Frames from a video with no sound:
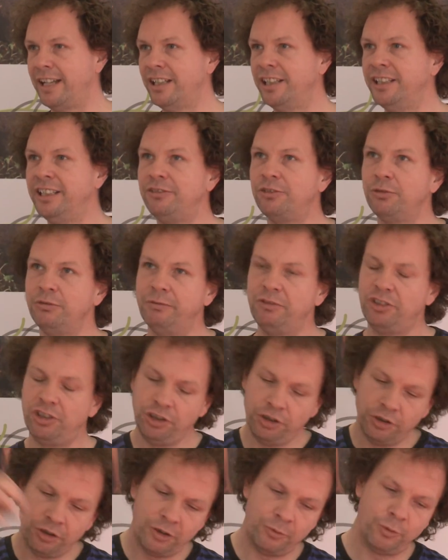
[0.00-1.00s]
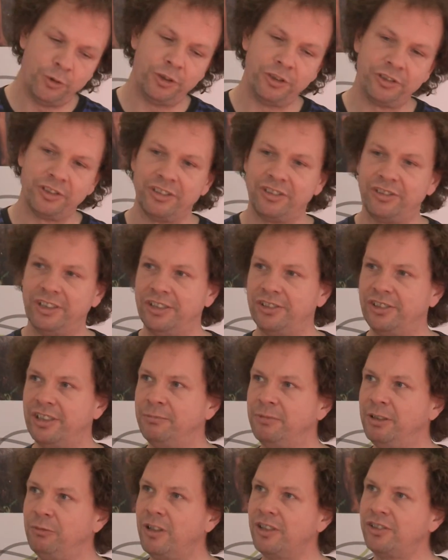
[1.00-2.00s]
And it was your water
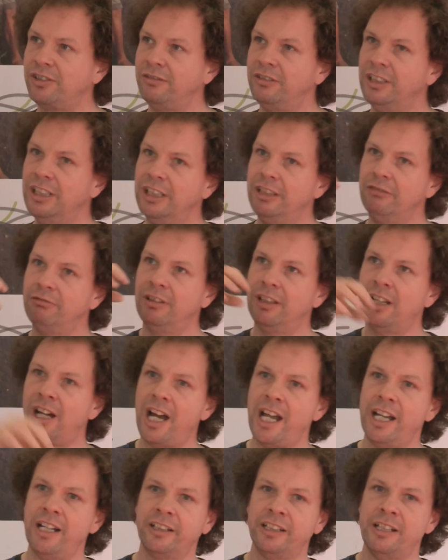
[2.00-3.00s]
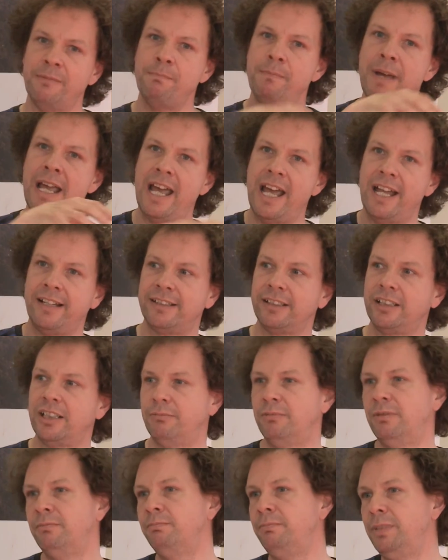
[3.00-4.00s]
system. It wasn't relying on the mayor to
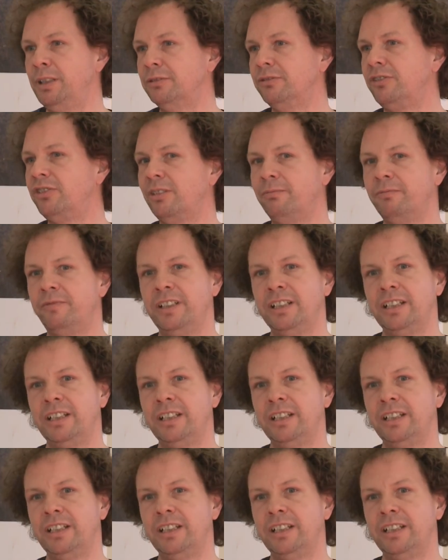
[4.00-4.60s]
come and build something